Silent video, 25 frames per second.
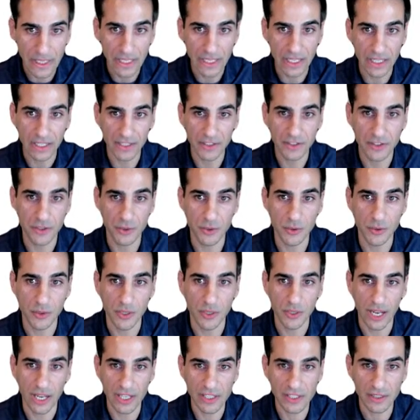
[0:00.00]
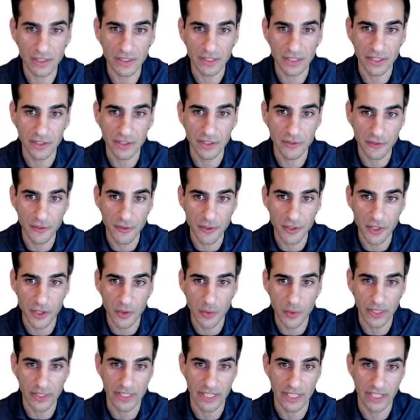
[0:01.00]
and to actually infer
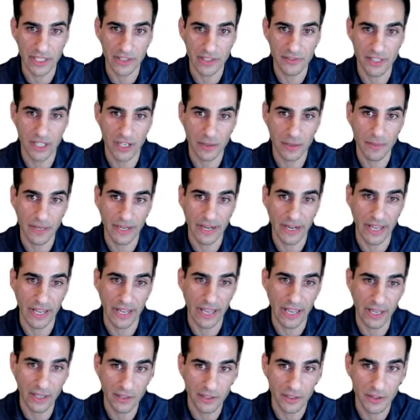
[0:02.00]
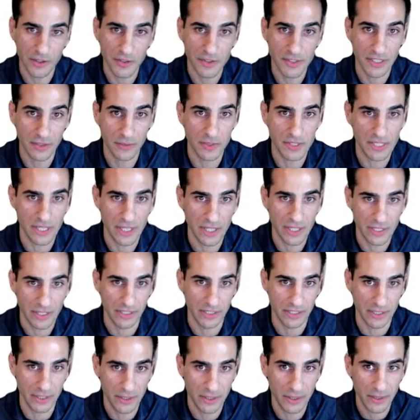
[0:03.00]
what kind of dark matter halos they reside
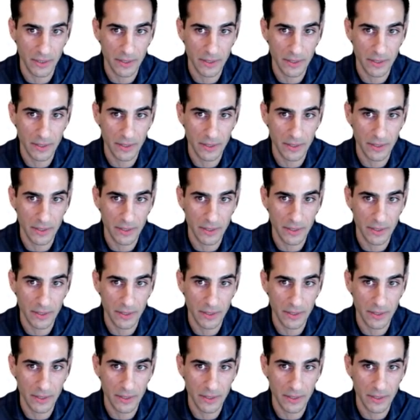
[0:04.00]
in.